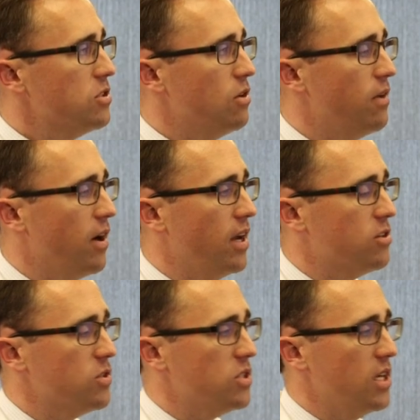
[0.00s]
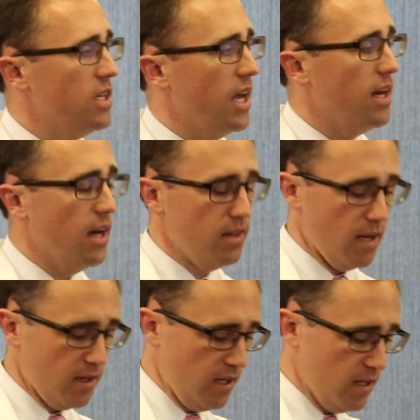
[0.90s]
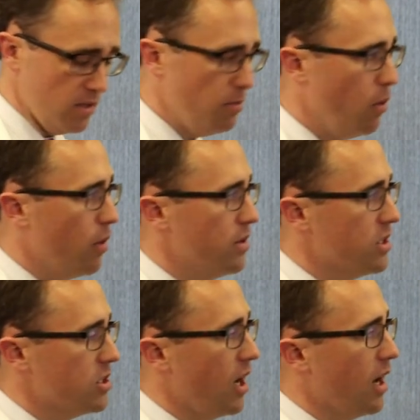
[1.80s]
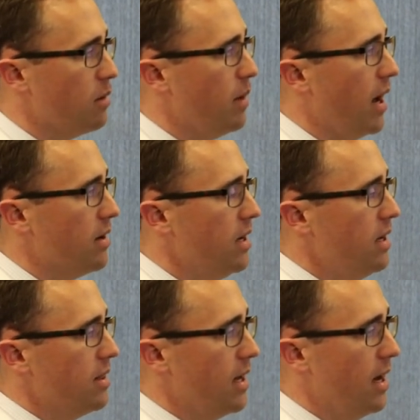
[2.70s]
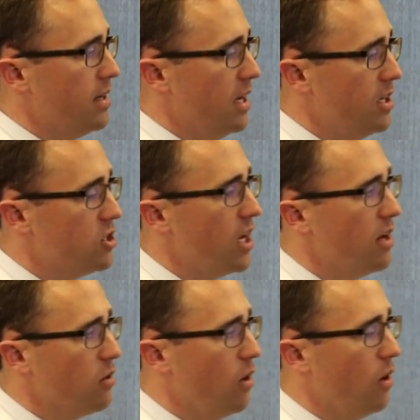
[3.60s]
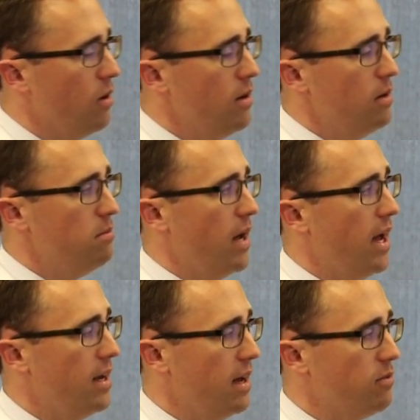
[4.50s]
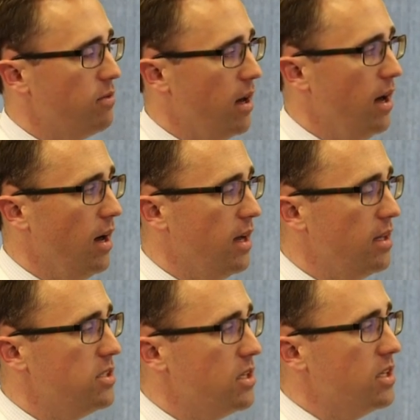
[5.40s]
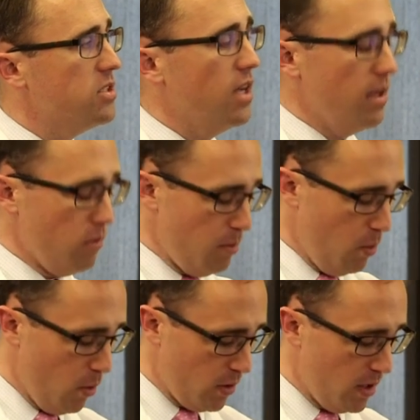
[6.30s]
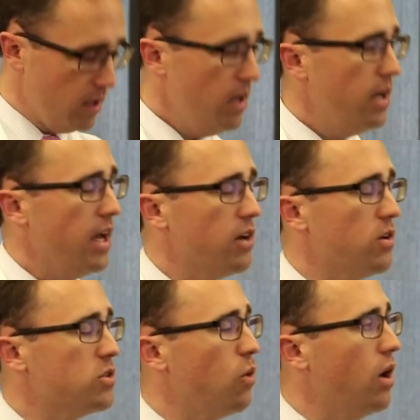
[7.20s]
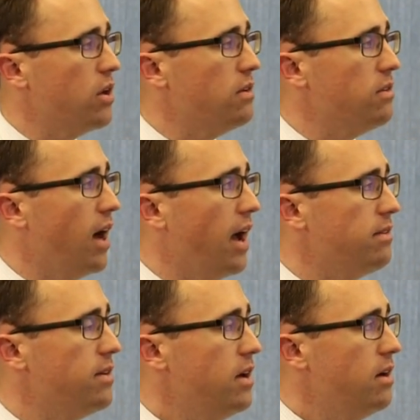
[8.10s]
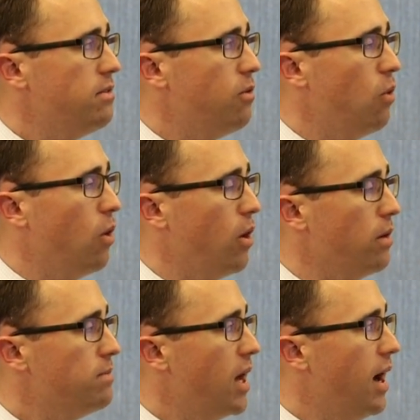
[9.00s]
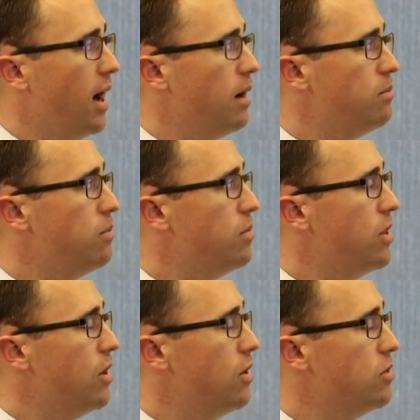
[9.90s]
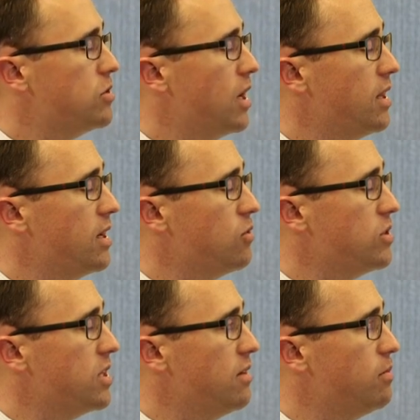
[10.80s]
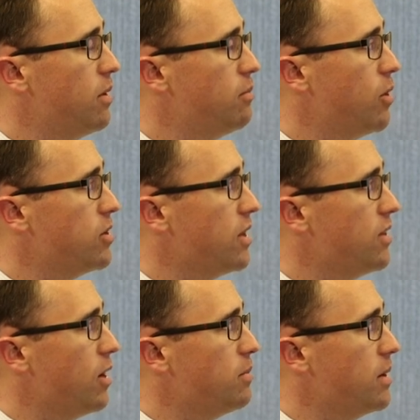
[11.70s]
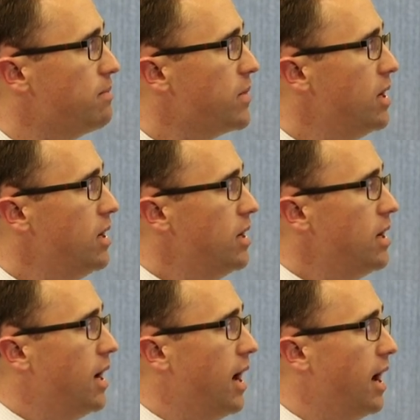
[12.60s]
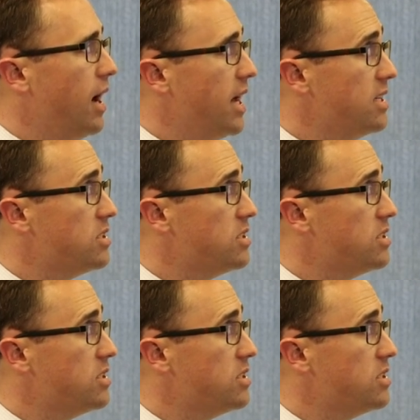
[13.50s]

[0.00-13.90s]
So very interesting data that I think is important to talk about that in general, men have, uh, at least in this study, reported increased quality of life for uh, those uh, that receive proton therapy. Uh, a